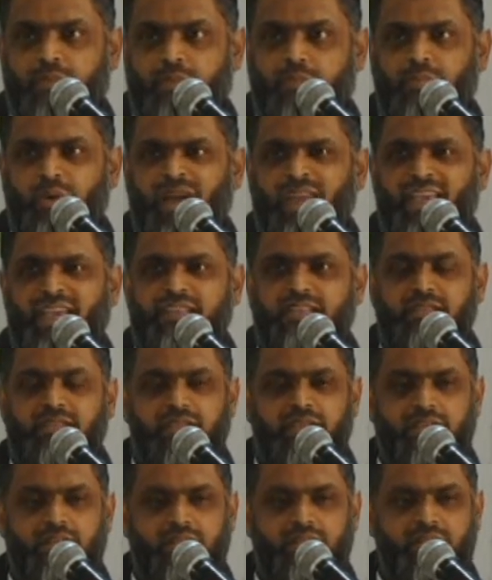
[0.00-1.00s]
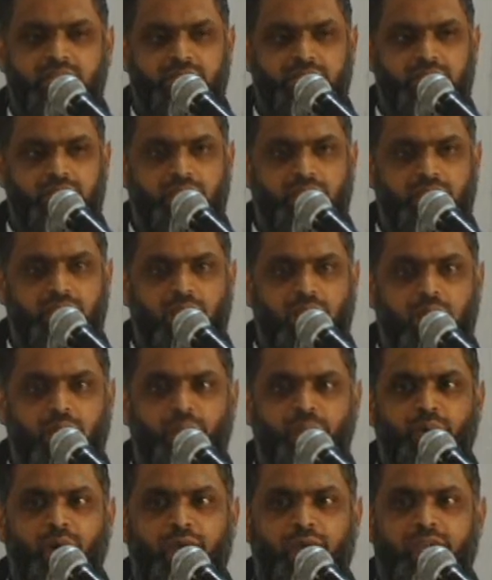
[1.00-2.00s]
by its leaders
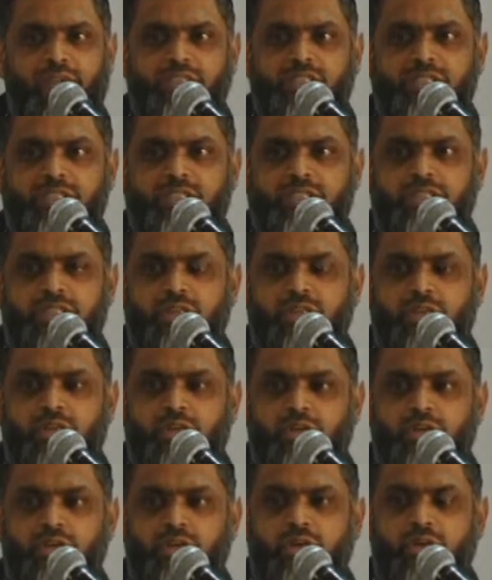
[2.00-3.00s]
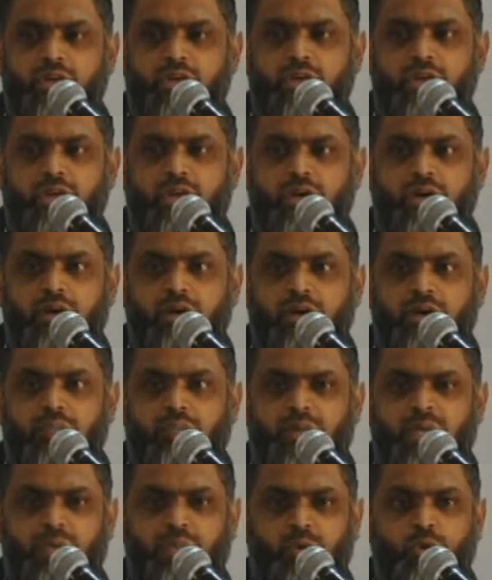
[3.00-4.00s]
and by its
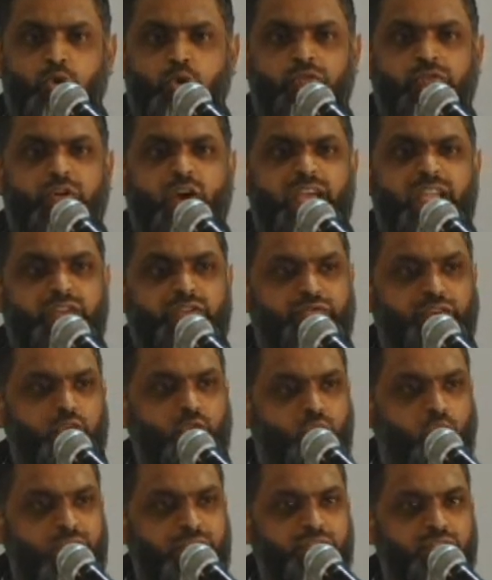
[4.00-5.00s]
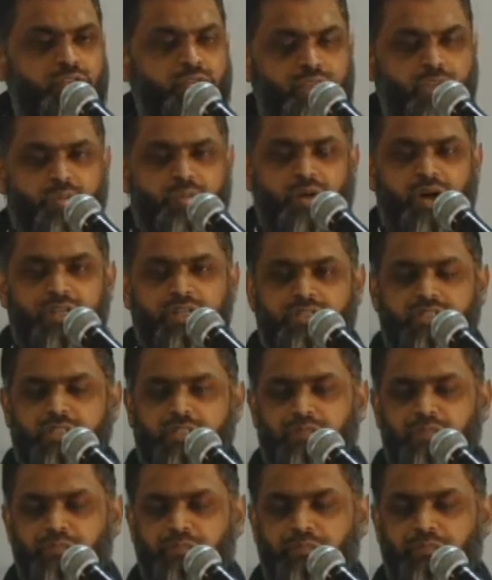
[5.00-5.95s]
people who are fighting for the rights of the oppressed,